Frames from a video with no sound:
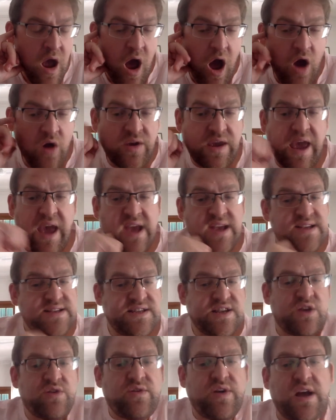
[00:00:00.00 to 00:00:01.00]
Okay,
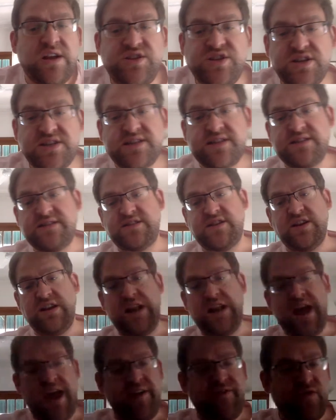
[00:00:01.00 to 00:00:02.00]
so just to
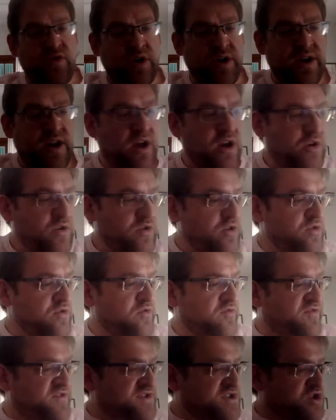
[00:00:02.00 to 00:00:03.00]
let everyone know
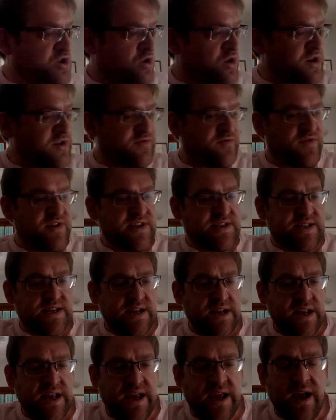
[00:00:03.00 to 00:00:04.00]
who's joined
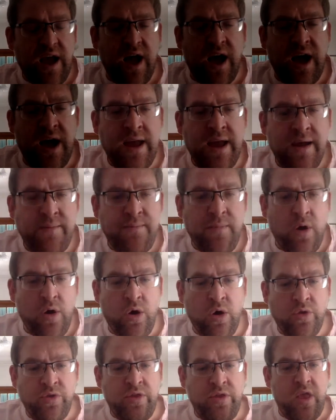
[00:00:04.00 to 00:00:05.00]
recently, I am
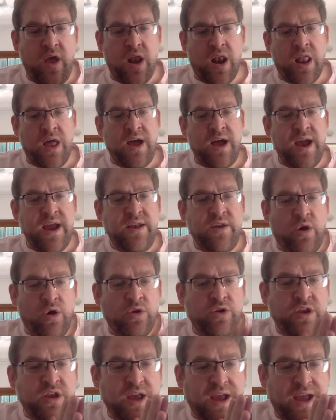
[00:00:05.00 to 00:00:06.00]
online
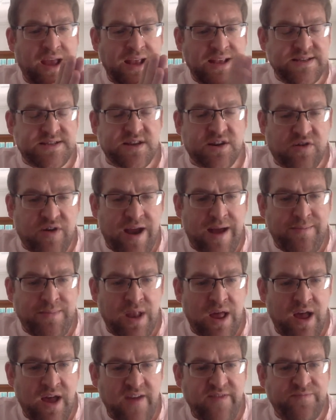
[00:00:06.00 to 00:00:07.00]
on Instagram
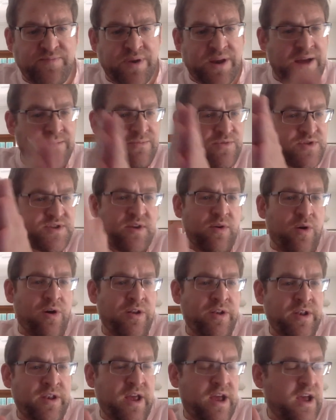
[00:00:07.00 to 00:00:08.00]
Live, but I'm also
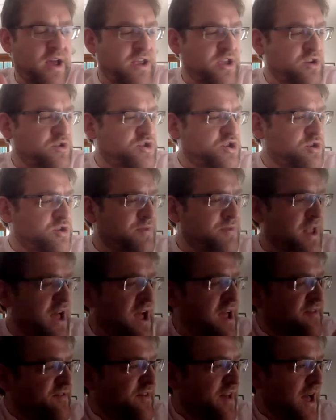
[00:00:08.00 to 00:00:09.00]
on YouTube
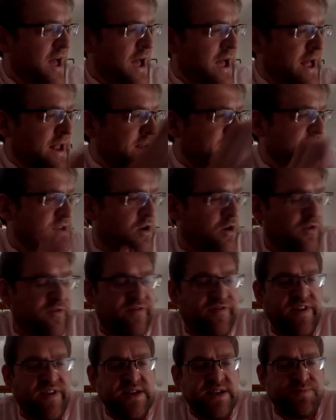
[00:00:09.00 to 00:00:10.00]
Live and on
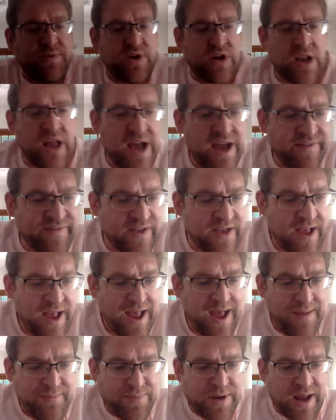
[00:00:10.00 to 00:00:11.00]
Facebook Live.
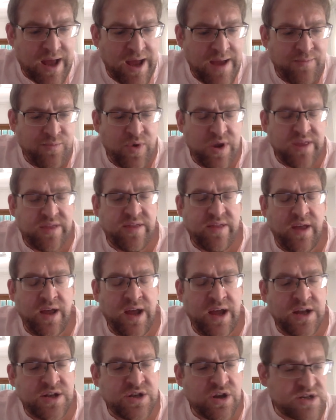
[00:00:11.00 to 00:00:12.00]
But I'm with
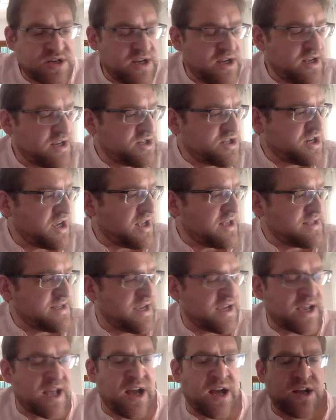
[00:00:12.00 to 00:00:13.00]
Dr.
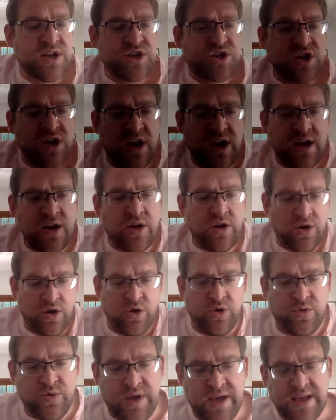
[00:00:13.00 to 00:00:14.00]
Shazia Khan Shah,
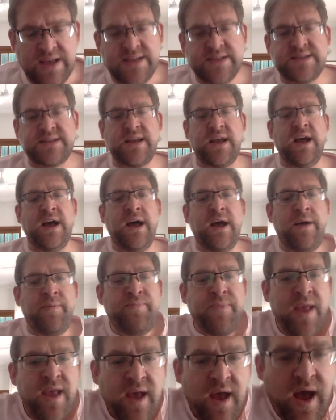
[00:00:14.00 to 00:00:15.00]
who is
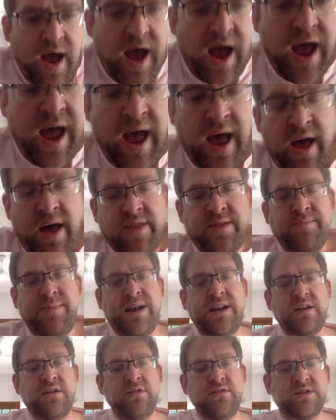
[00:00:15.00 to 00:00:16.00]
the
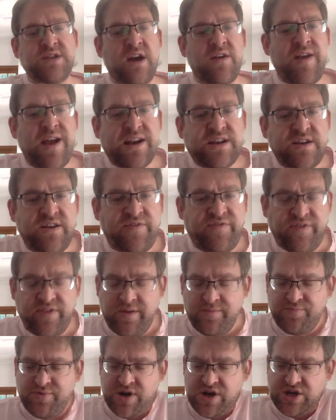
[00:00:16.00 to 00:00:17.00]
medical director for
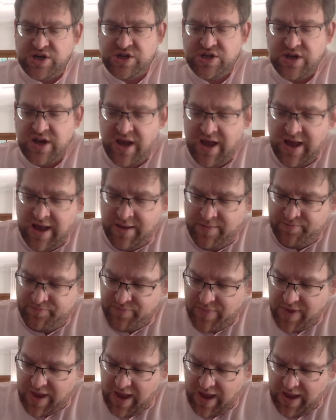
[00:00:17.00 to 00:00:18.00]
the British
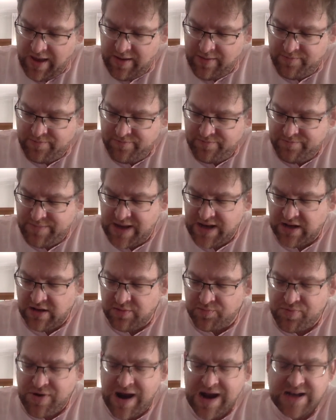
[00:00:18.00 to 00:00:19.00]

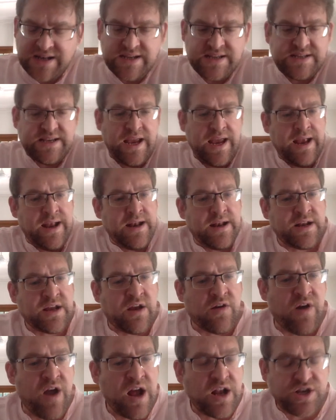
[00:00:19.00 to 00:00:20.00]
medical practice in
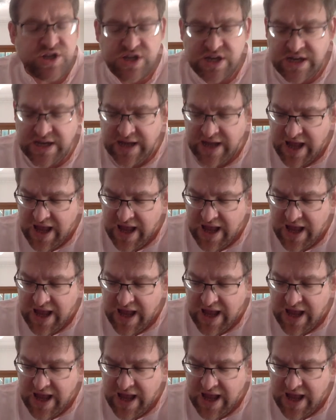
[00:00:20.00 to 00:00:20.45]
Karachi.